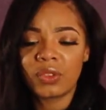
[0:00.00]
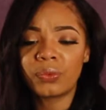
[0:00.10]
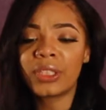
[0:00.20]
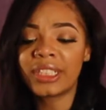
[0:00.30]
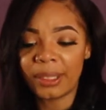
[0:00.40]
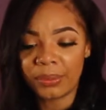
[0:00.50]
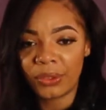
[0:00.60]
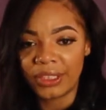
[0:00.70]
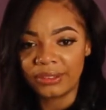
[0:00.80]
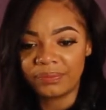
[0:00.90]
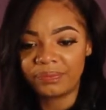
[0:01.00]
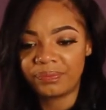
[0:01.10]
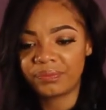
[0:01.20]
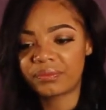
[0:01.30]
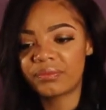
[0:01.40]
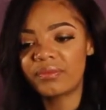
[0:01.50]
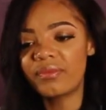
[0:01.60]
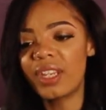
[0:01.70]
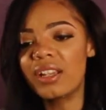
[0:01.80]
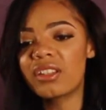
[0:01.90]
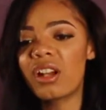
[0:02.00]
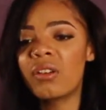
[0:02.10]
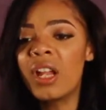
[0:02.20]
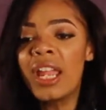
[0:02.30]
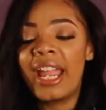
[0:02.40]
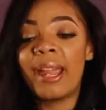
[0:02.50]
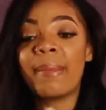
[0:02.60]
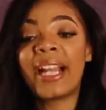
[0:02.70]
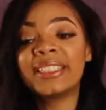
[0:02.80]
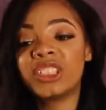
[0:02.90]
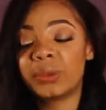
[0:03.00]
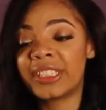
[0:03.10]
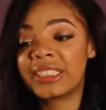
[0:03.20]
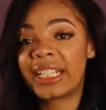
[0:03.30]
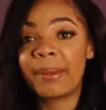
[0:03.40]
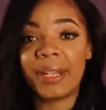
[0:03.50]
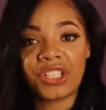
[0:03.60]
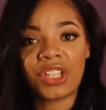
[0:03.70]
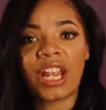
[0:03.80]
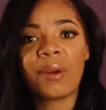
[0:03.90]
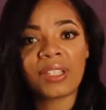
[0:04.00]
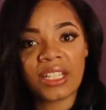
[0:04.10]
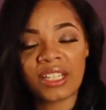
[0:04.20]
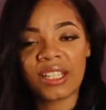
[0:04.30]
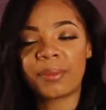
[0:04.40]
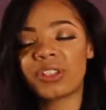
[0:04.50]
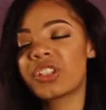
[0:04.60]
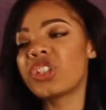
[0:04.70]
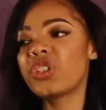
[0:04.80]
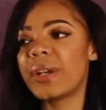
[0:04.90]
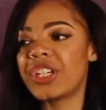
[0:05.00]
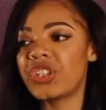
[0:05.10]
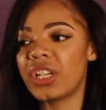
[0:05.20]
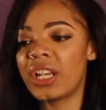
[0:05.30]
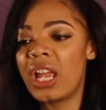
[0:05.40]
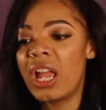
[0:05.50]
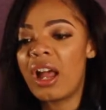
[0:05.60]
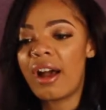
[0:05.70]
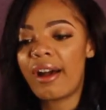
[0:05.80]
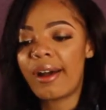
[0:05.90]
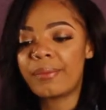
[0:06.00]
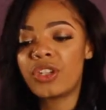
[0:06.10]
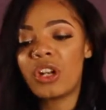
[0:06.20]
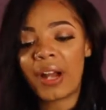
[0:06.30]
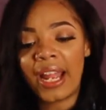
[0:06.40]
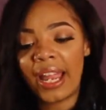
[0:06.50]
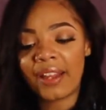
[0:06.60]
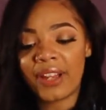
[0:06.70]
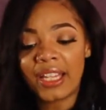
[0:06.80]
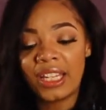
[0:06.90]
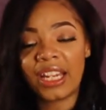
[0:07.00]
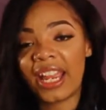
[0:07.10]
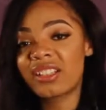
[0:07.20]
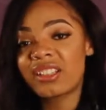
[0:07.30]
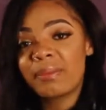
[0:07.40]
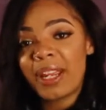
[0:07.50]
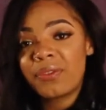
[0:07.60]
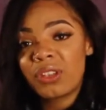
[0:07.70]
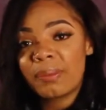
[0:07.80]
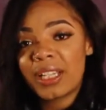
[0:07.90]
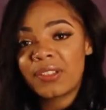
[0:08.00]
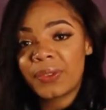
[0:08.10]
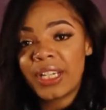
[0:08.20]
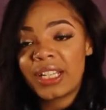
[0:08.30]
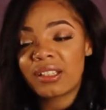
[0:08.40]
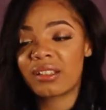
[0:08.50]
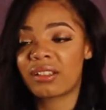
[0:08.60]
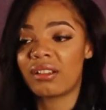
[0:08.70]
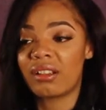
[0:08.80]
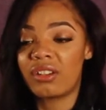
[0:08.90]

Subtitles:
Really important. So in my situation, like I mentioned, I was in a similar situation. I think exes make for the best friends.